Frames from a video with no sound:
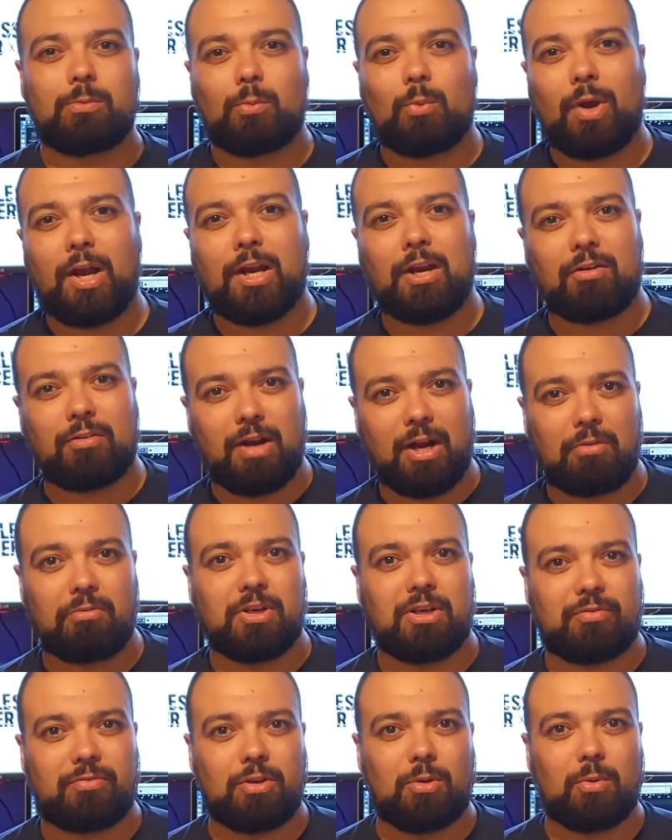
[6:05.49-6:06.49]
whack
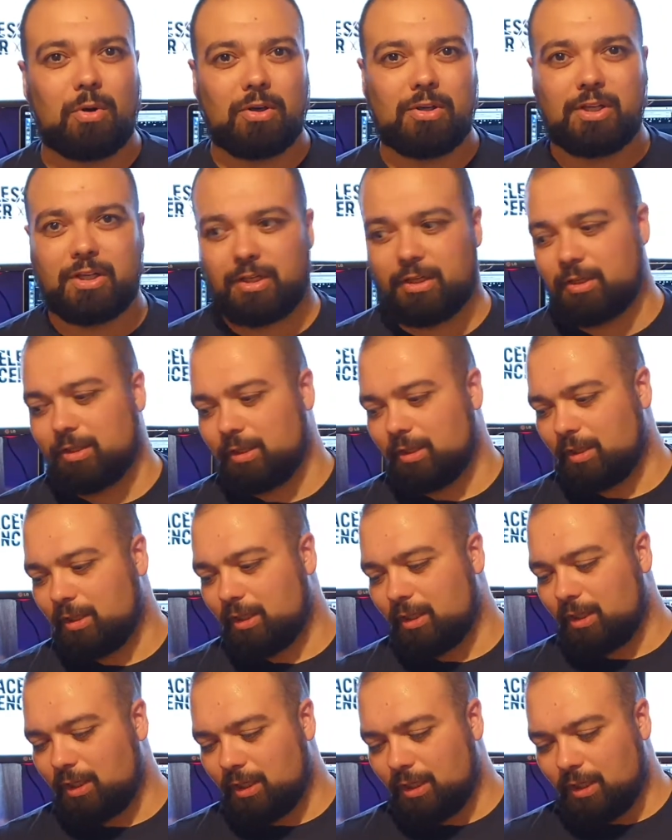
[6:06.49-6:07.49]
around if you want
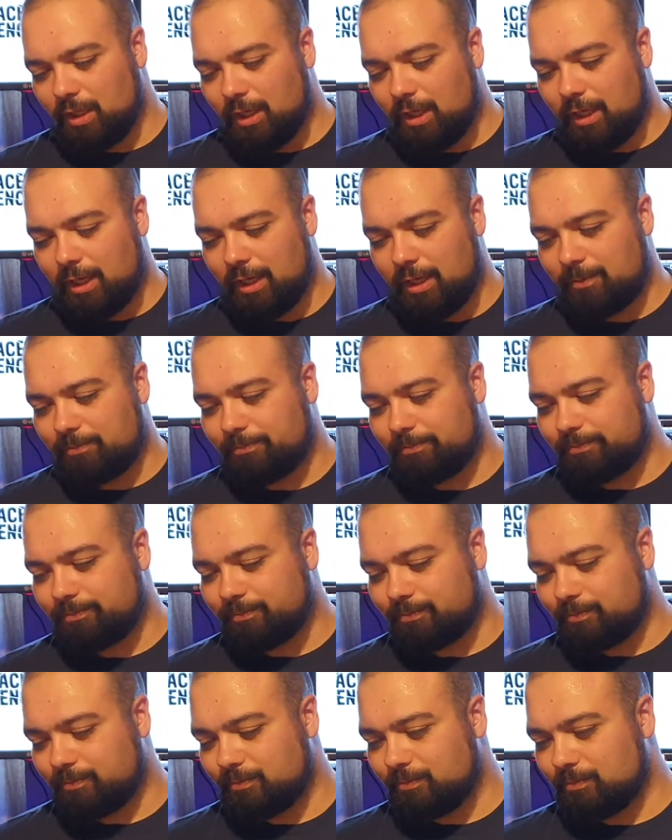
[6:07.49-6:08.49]
to.